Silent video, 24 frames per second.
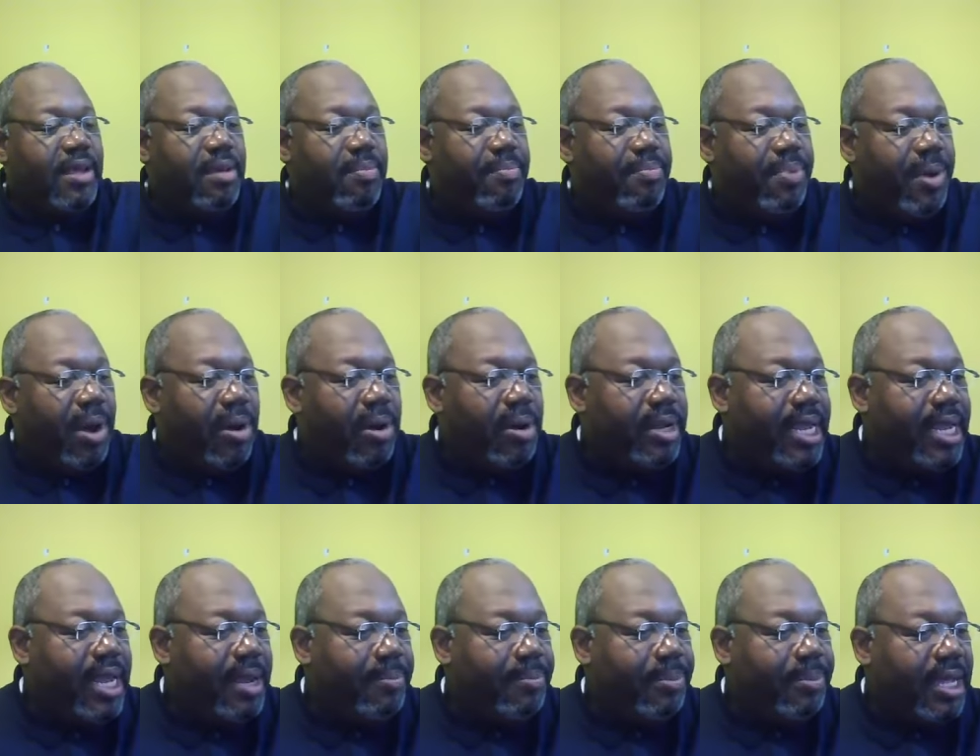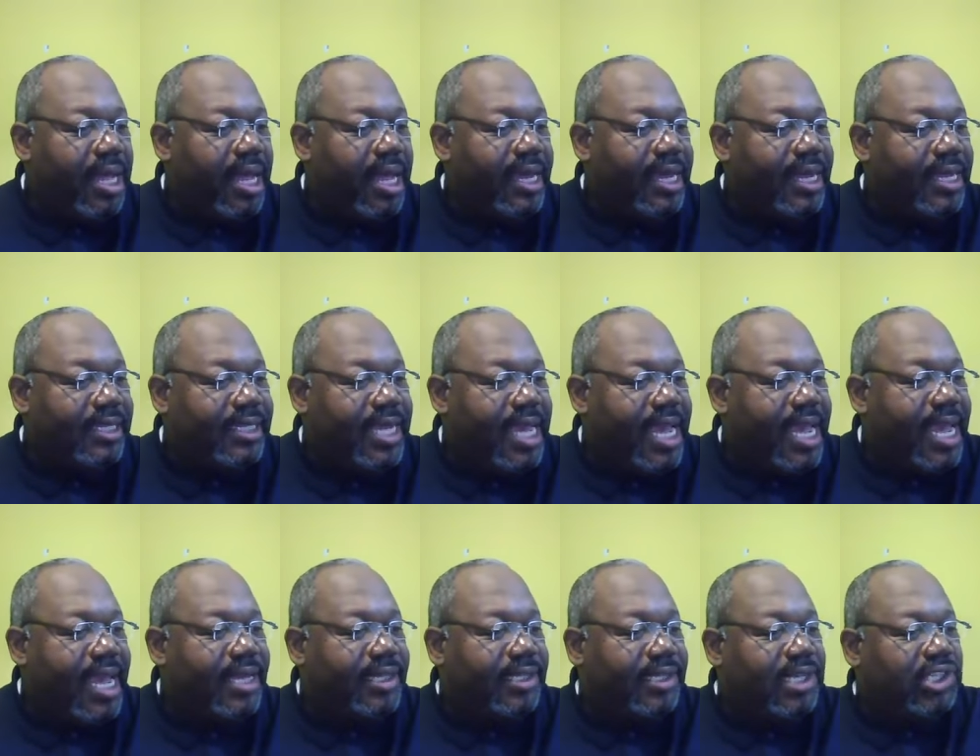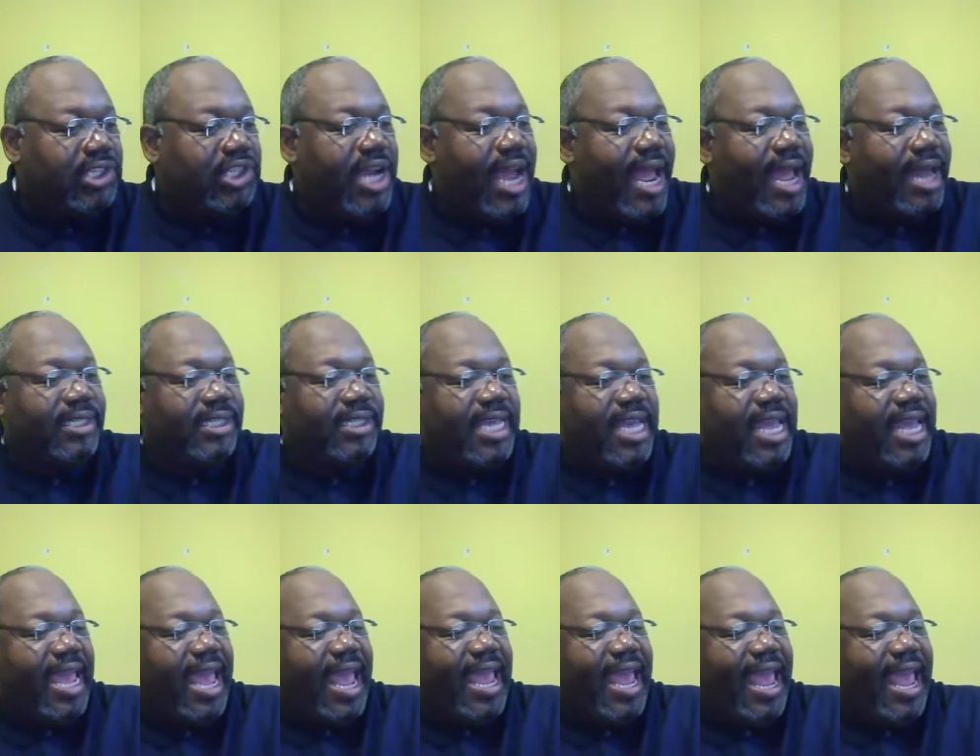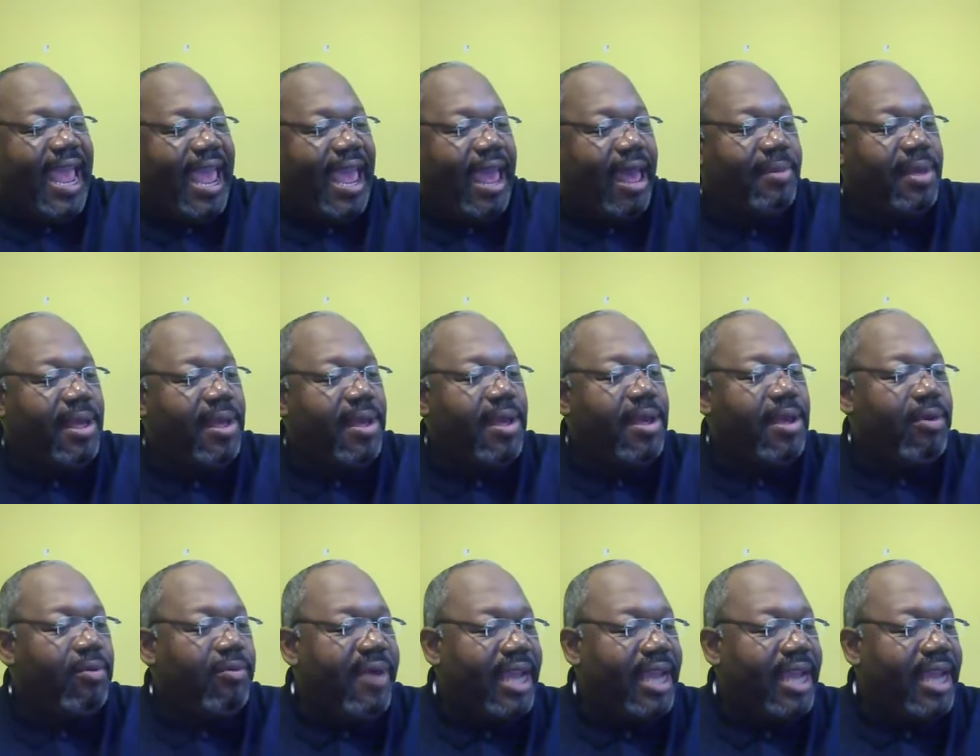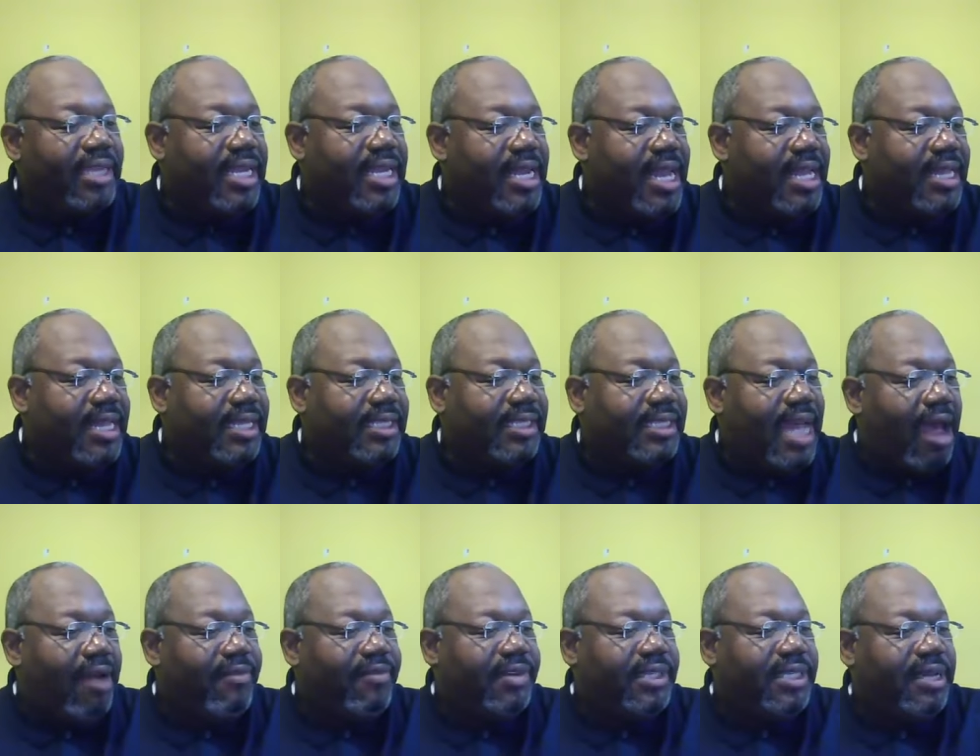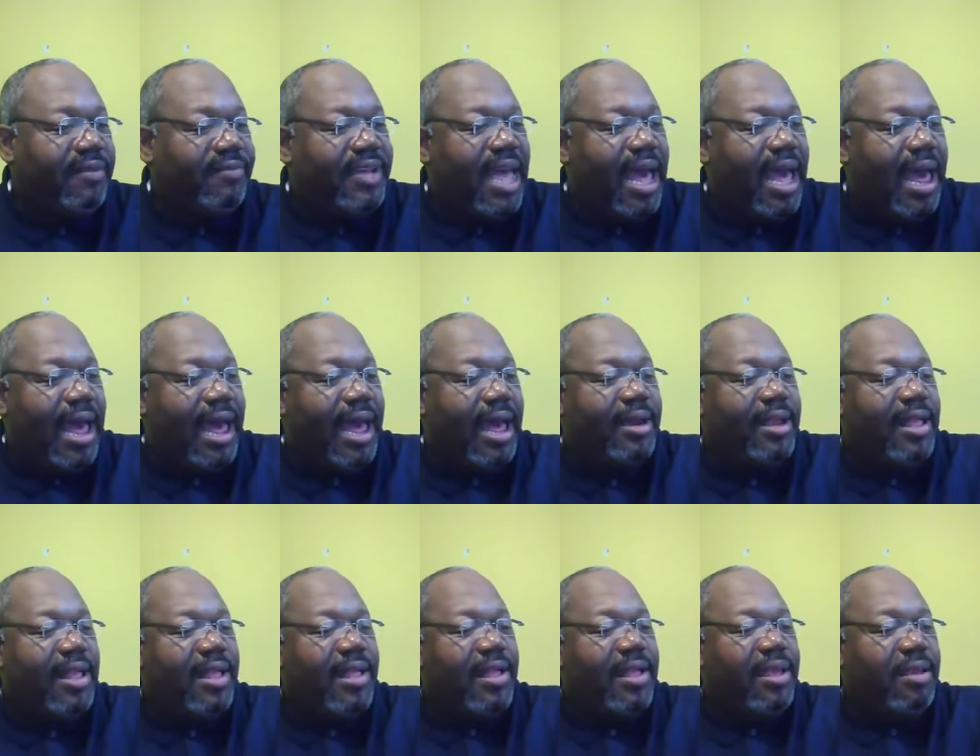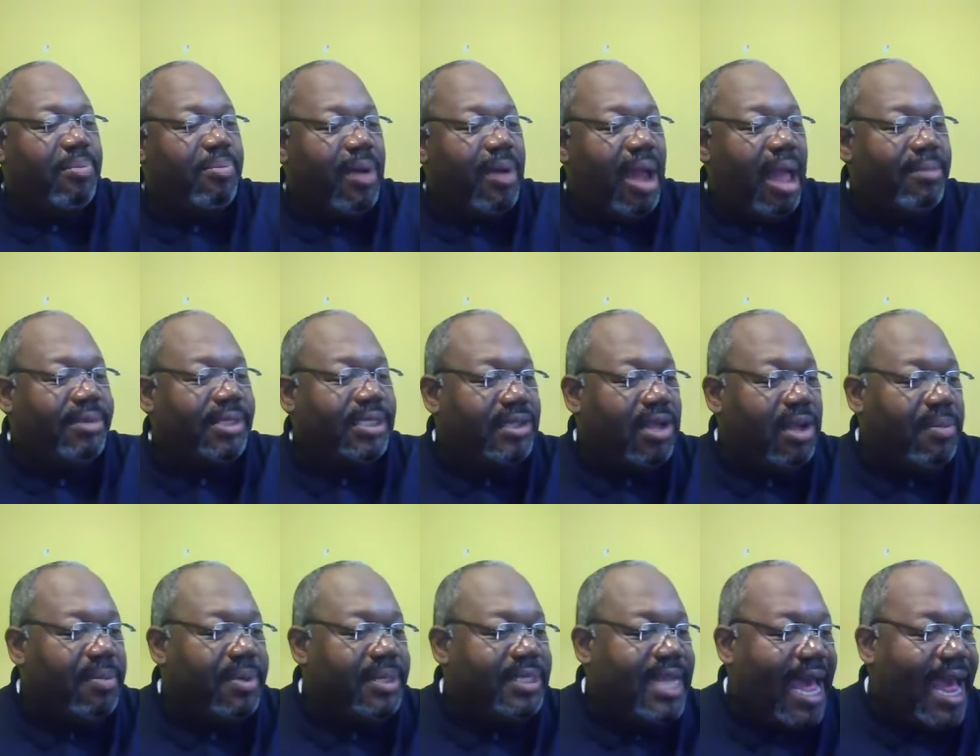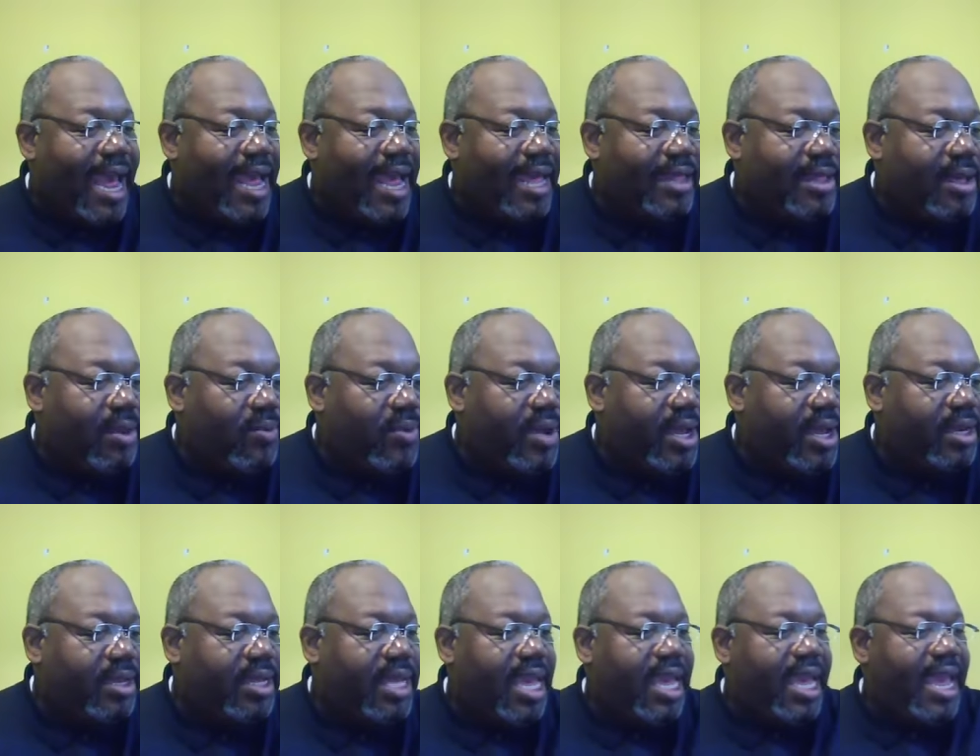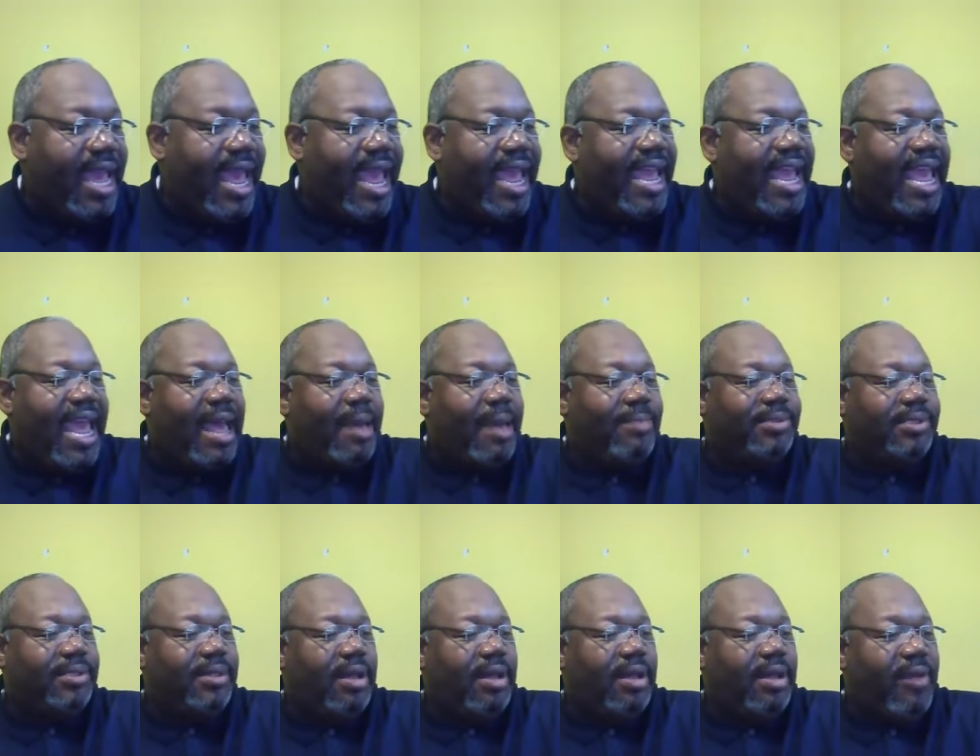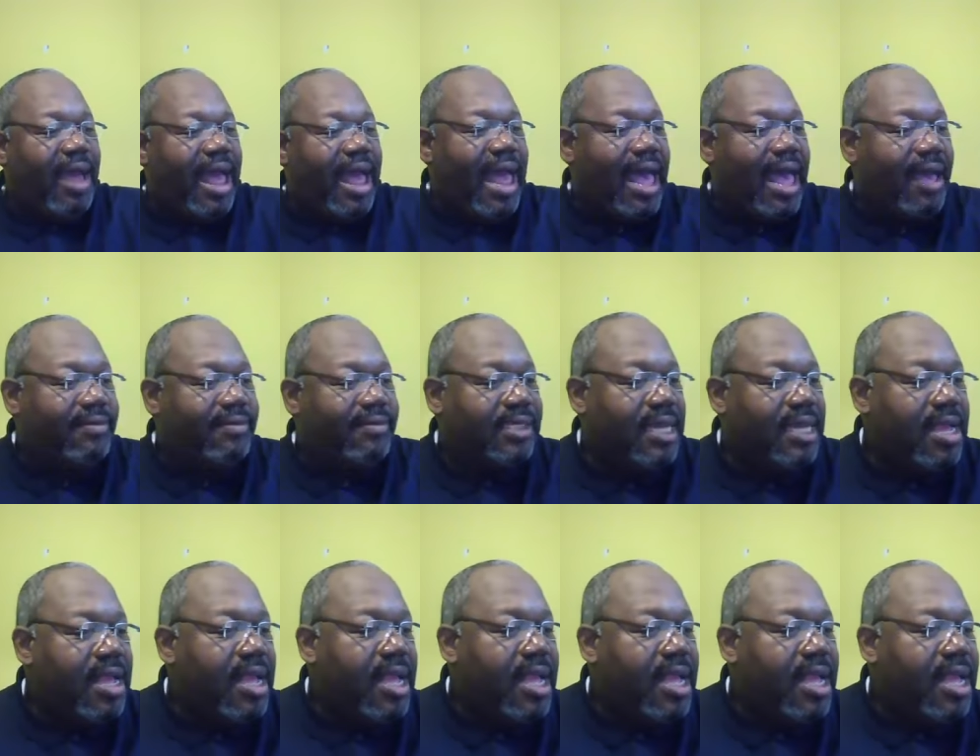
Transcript: He boldly uh, intends to challenge King Ahab, resting in the sovereignty of God. He promises Obadiah that when King Ahab arrives,